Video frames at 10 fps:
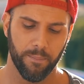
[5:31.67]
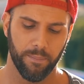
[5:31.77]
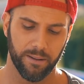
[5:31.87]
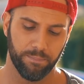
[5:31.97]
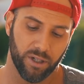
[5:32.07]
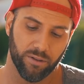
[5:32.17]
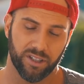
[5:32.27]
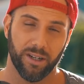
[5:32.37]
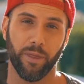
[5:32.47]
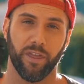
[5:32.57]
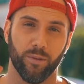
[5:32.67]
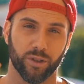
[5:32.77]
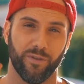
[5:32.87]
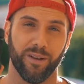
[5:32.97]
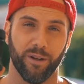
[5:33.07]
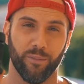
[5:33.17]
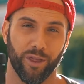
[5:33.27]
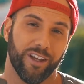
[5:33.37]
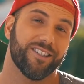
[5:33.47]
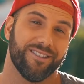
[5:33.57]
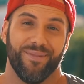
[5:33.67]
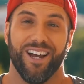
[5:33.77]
but because Timothy was filming with this,